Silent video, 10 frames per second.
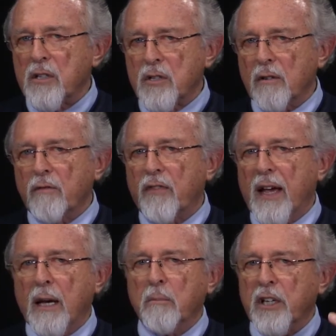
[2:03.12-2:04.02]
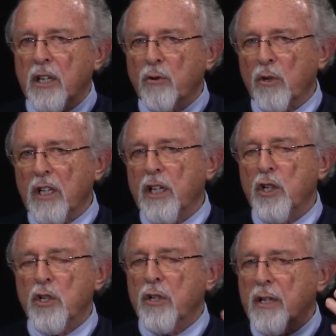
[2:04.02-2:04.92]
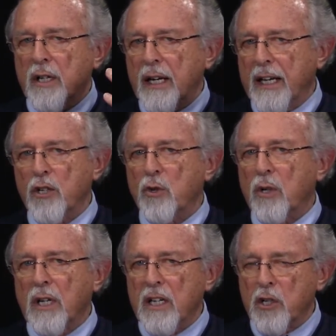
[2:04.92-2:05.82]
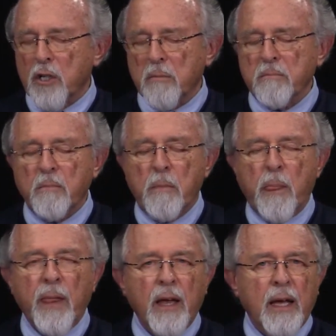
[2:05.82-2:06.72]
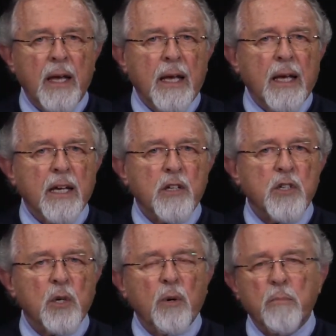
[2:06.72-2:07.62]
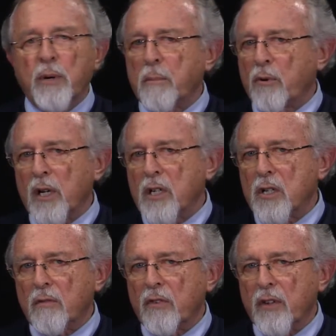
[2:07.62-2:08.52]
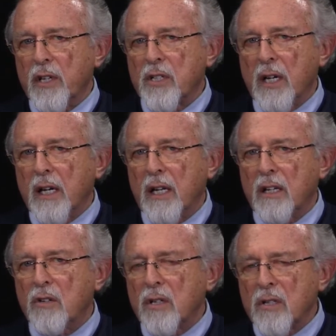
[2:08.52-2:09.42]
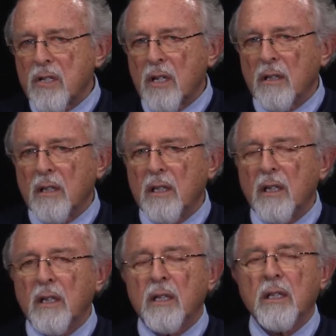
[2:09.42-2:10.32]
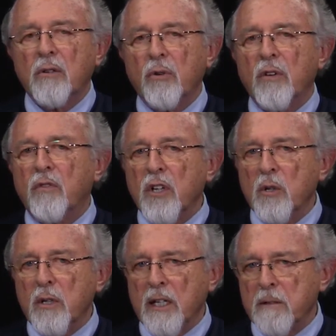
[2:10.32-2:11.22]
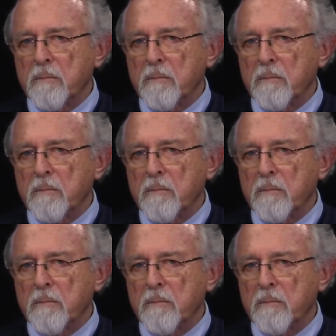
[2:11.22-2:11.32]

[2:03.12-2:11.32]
and family and religion and education. And so, in preparation for this, I did just a little uh, reviewing